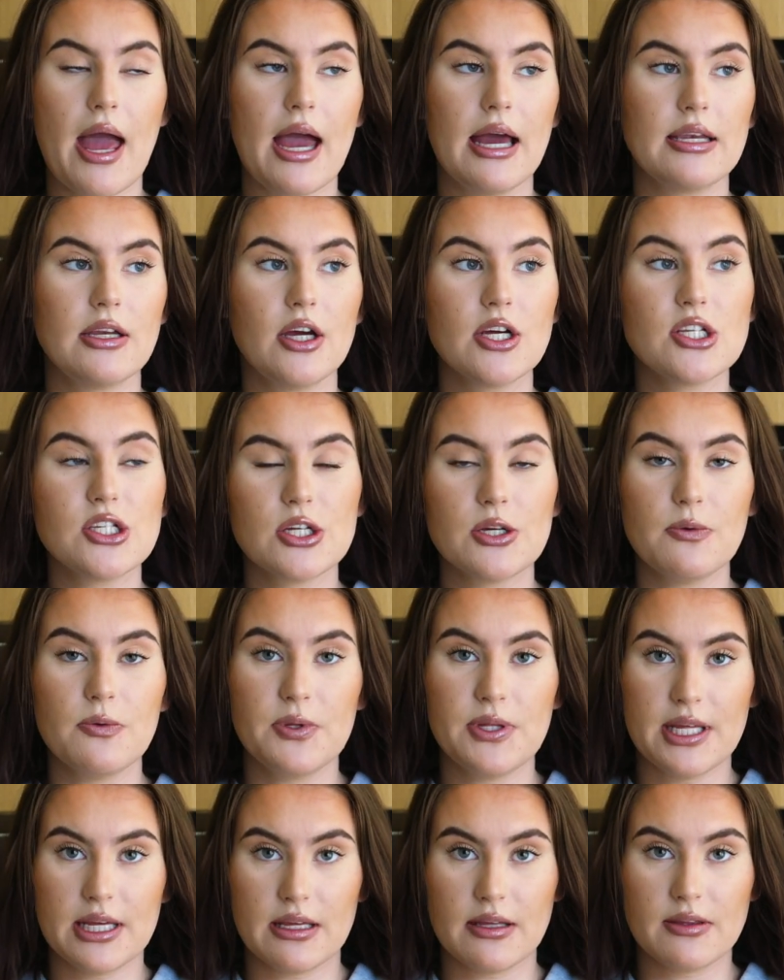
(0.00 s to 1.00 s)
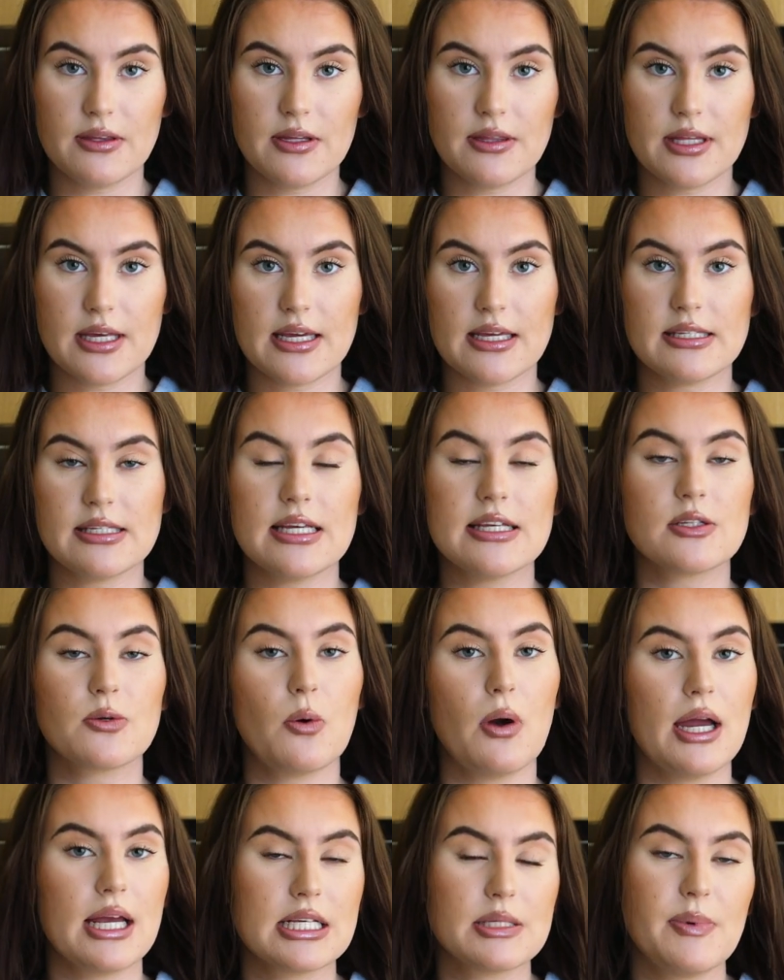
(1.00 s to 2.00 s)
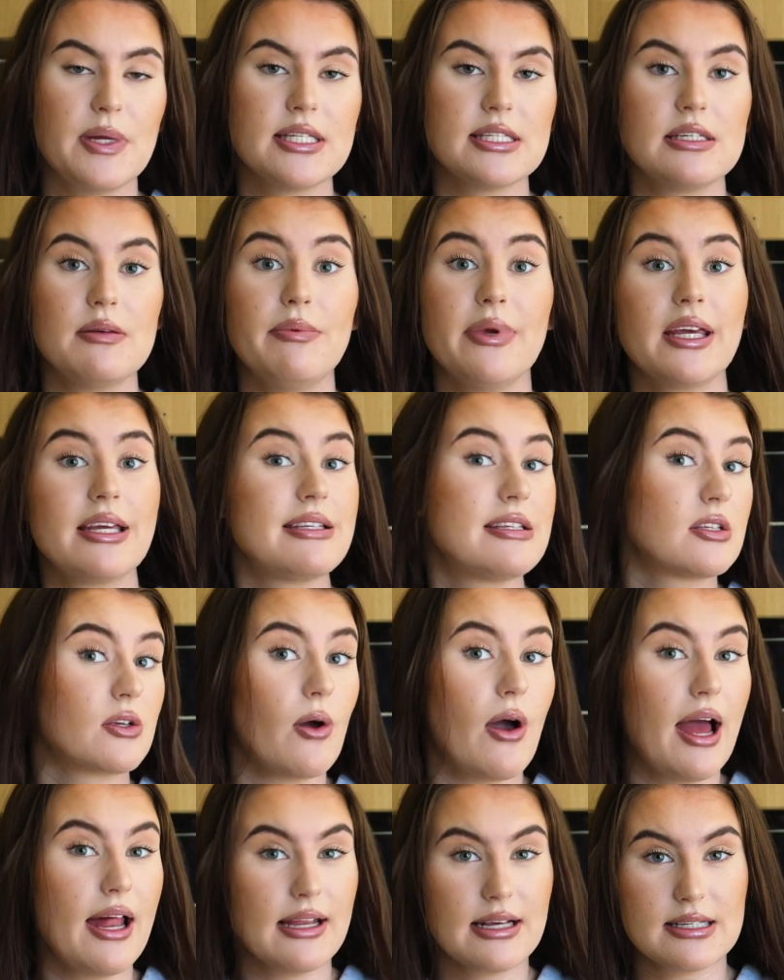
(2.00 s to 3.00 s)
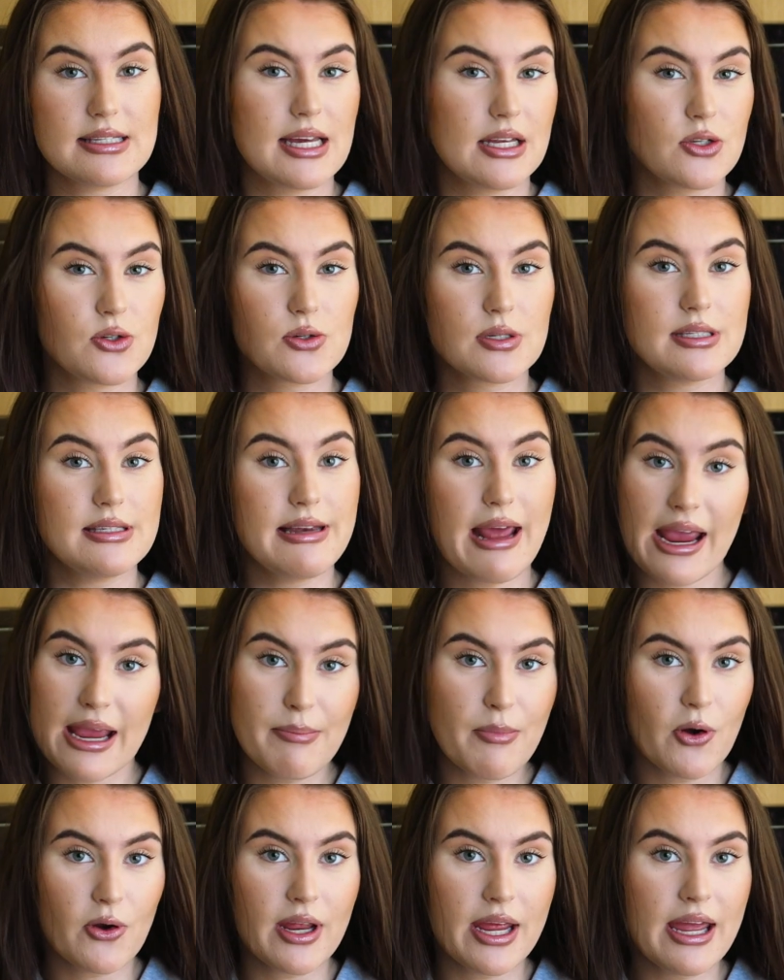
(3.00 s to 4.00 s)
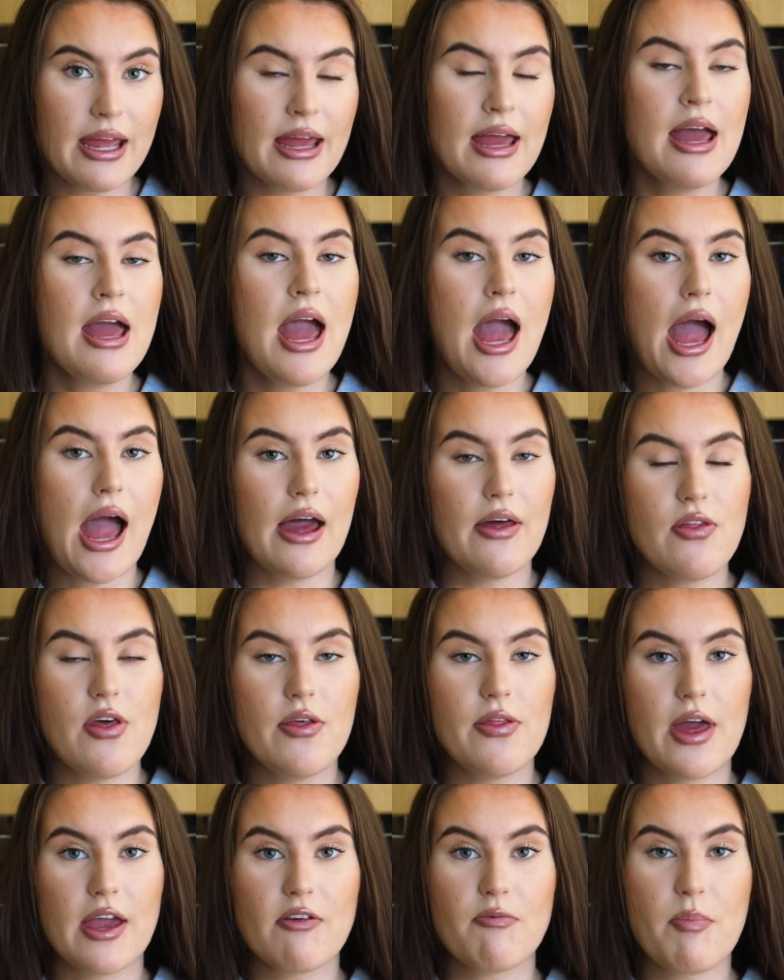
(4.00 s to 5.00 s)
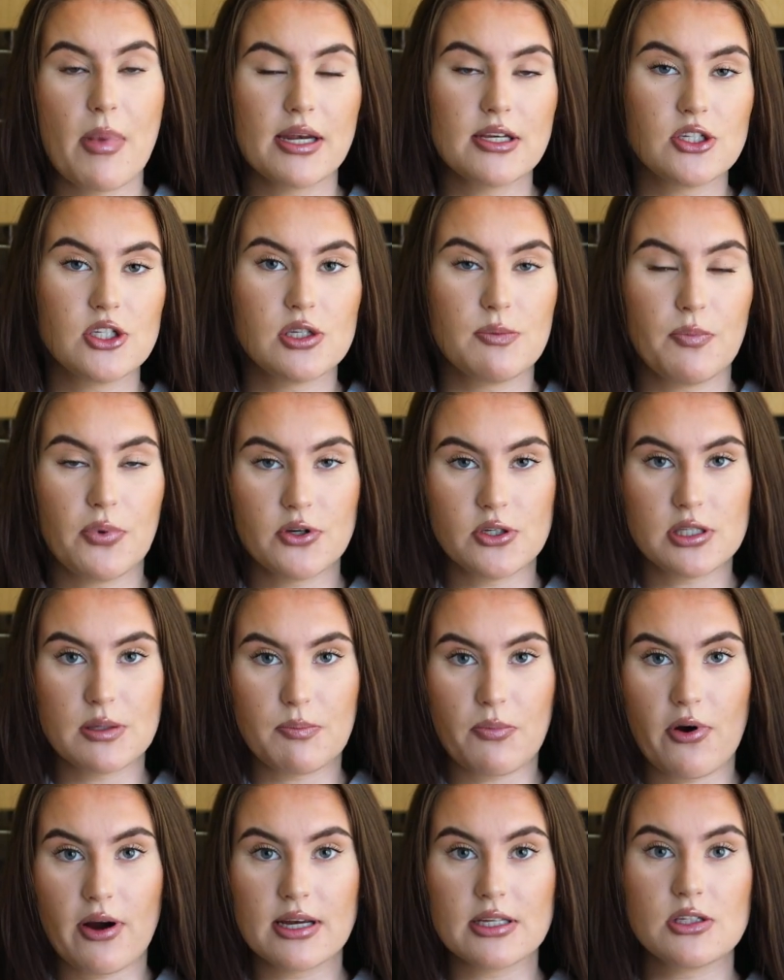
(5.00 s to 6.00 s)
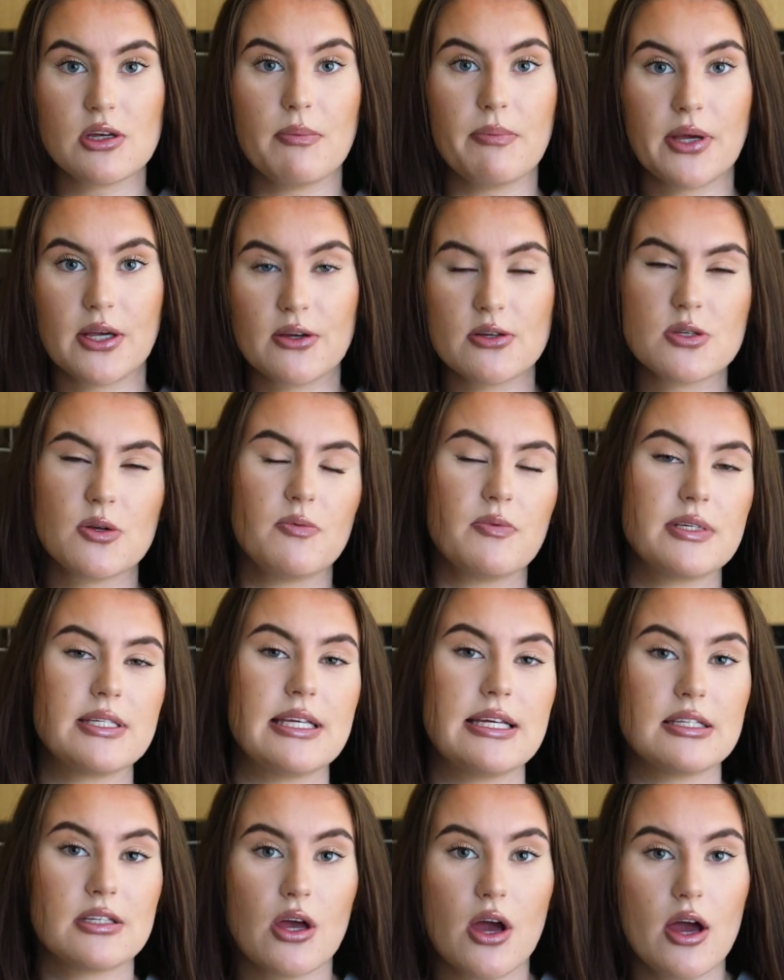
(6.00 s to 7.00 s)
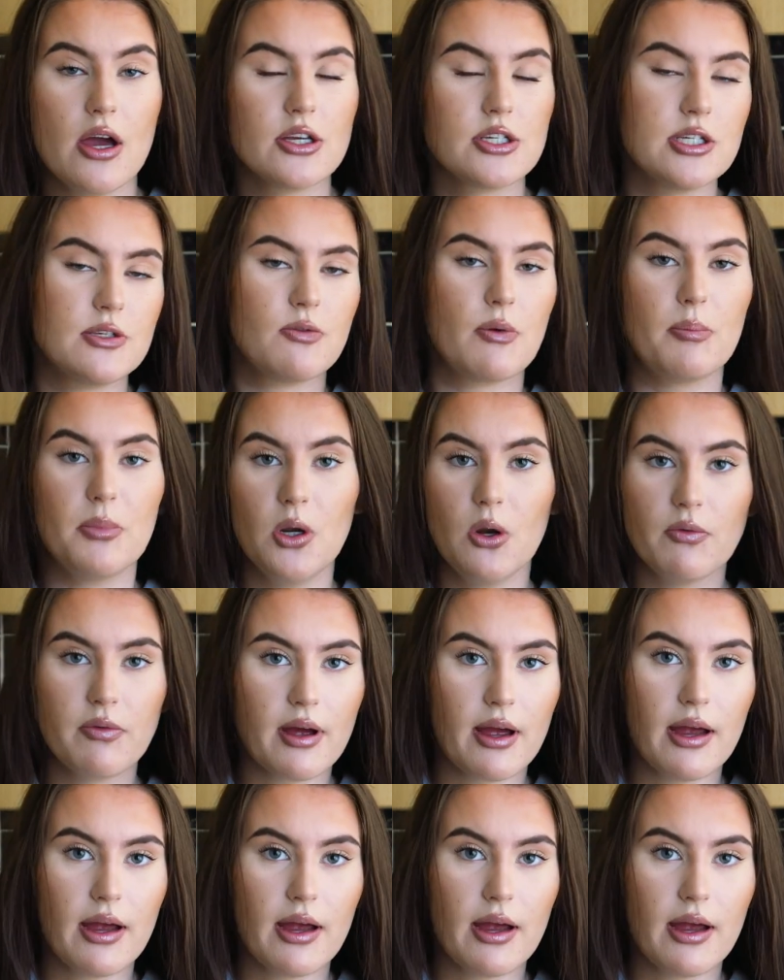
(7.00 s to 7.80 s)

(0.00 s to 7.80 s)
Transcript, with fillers: And I do think that this is quite expensive because it's got Alexandra's name on it, and that they've managed to push the price up because obviously it's her, she's from Love